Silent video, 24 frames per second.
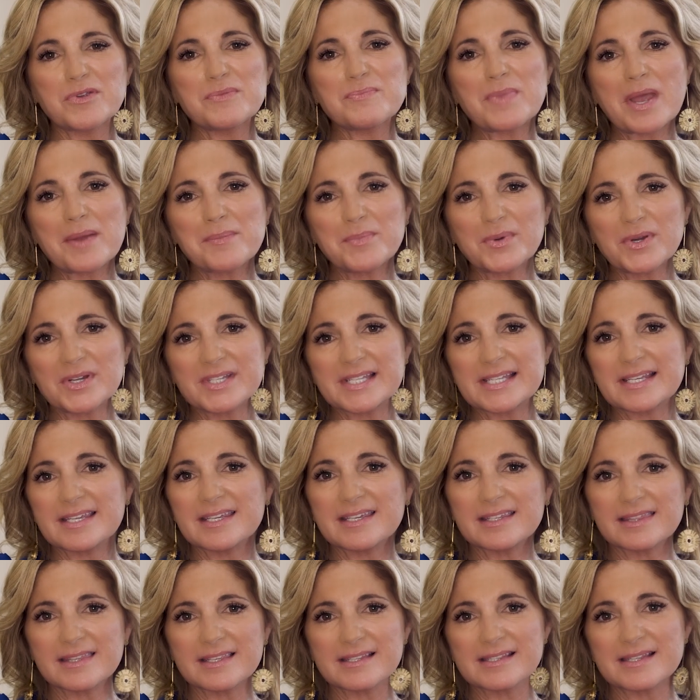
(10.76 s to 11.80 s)
Remember to
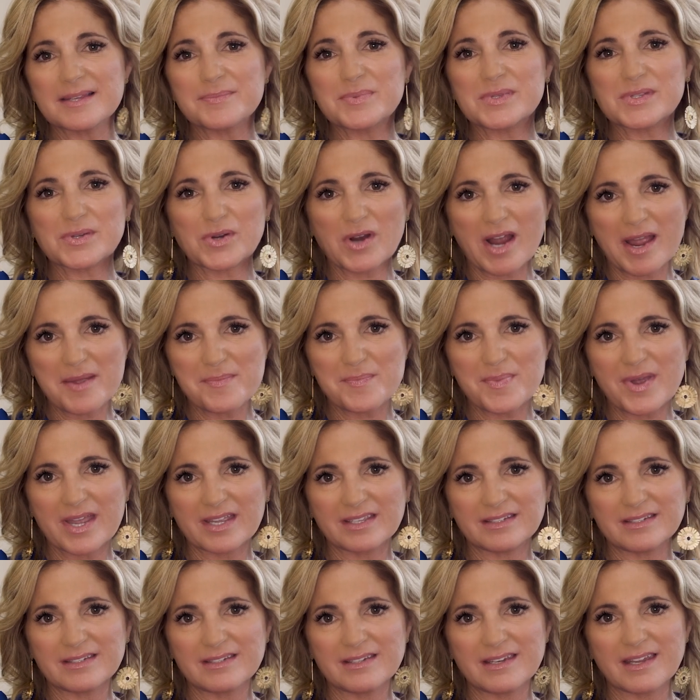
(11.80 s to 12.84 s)
hit the subscribe
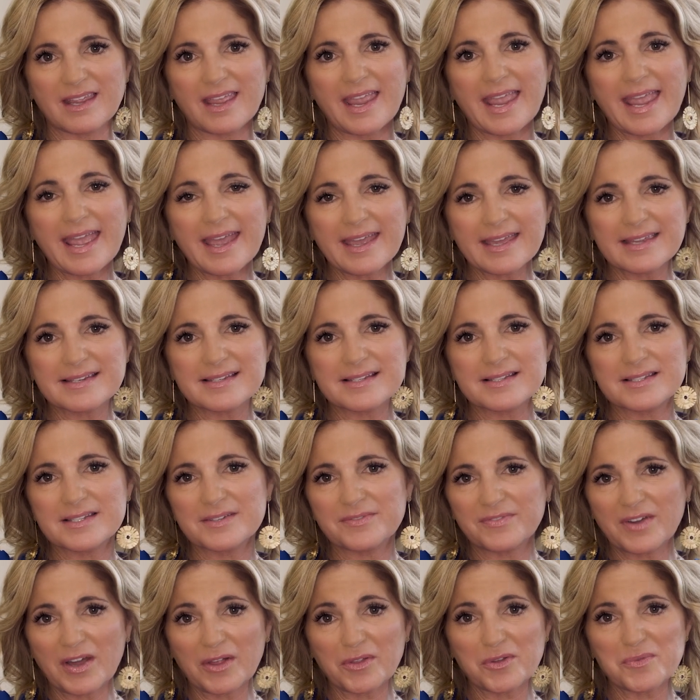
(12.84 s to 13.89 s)
button and to
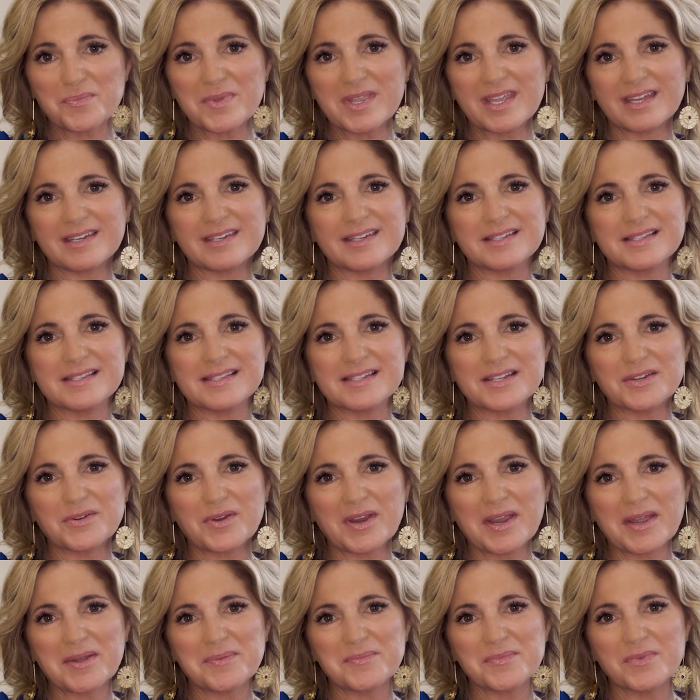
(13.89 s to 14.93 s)
follow me on
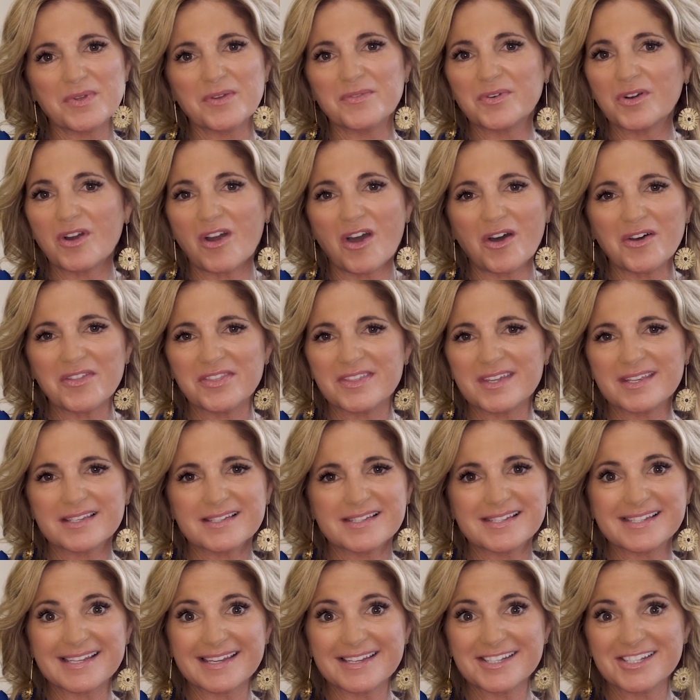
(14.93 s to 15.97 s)
Instagram for all
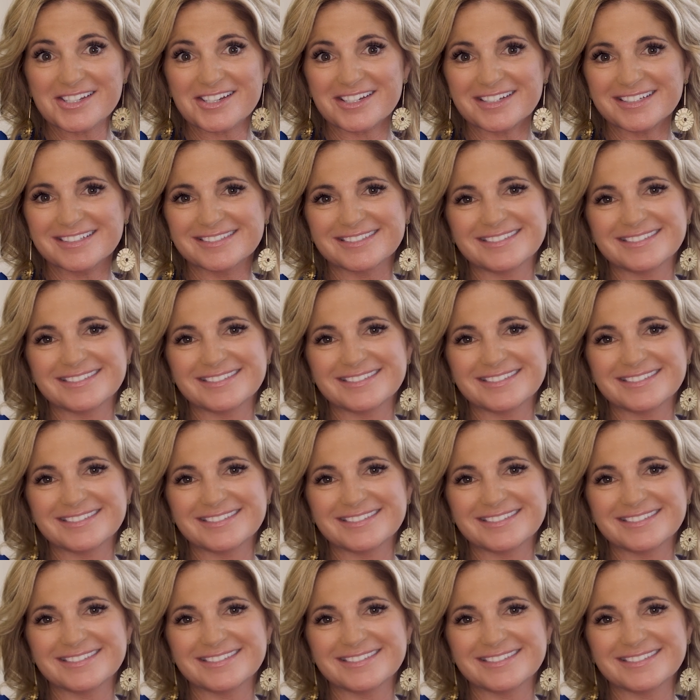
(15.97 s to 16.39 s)
things Stacia.